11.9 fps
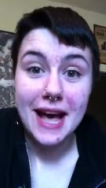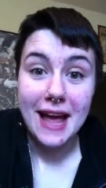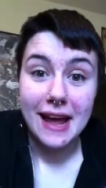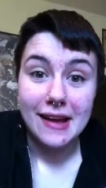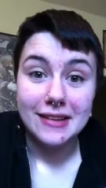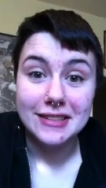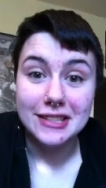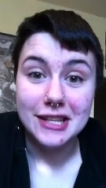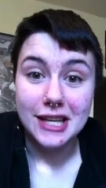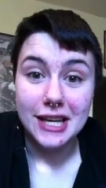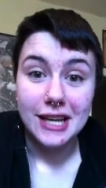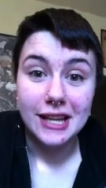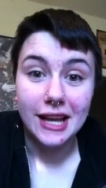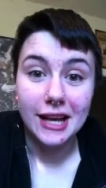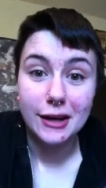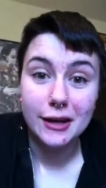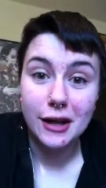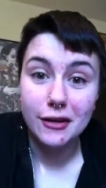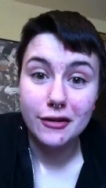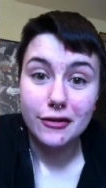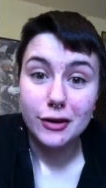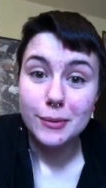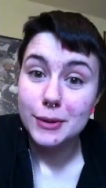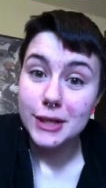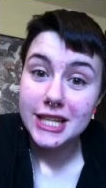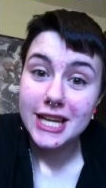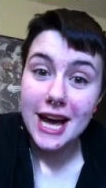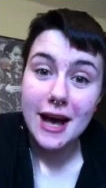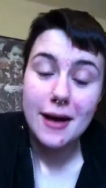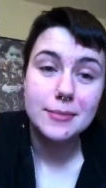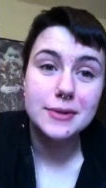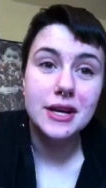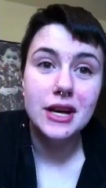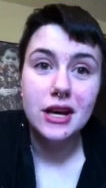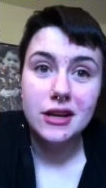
and the like colorful pretty tabs